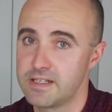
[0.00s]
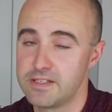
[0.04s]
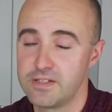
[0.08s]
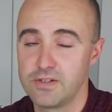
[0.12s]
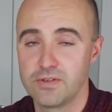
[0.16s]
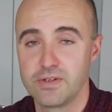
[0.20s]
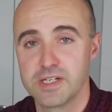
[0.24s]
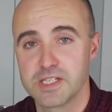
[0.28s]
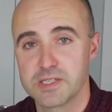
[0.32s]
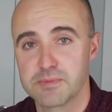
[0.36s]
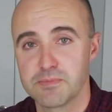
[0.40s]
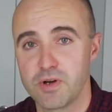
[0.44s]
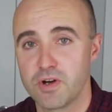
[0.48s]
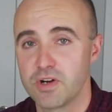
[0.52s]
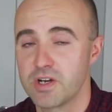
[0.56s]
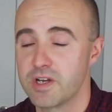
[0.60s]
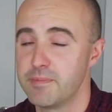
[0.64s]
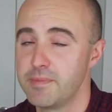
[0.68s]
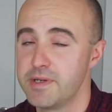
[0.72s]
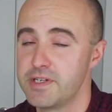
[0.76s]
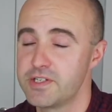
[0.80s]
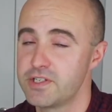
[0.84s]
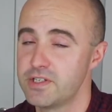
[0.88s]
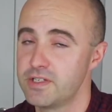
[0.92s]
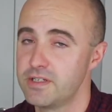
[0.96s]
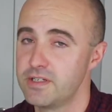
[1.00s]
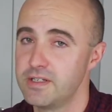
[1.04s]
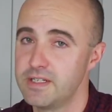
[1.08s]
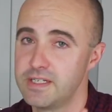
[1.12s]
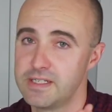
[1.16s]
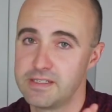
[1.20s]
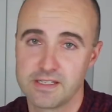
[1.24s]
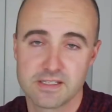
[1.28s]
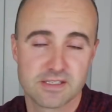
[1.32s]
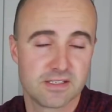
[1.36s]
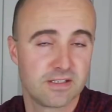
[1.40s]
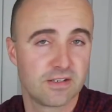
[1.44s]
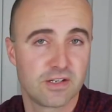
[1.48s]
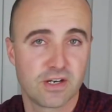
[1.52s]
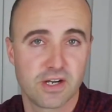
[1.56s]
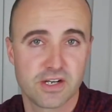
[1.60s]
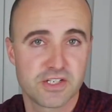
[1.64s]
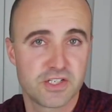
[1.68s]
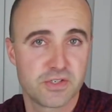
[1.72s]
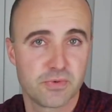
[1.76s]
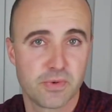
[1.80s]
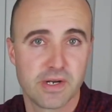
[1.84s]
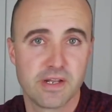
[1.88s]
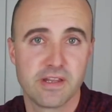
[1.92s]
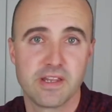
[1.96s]
I do get a small commission. It doesn't
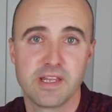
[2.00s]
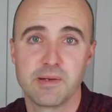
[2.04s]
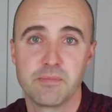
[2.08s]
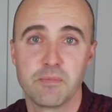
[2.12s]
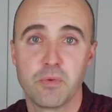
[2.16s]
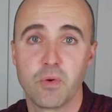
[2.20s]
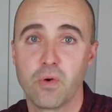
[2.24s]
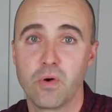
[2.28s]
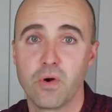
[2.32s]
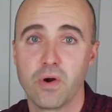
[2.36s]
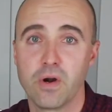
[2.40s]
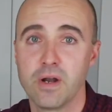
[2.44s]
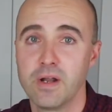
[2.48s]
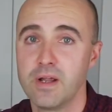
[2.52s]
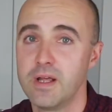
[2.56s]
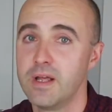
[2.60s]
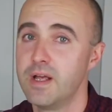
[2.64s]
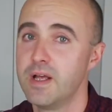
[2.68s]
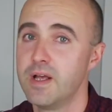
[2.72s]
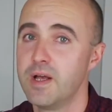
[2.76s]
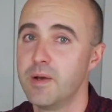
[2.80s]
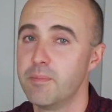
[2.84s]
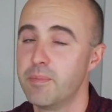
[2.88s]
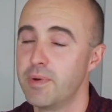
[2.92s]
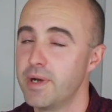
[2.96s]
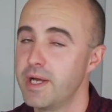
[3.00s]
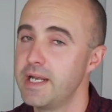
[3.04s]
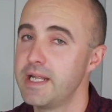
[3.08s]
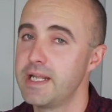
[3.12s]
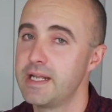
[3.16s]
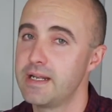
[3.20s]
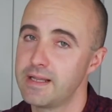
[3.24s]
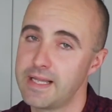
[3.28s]
cost you anything more, but it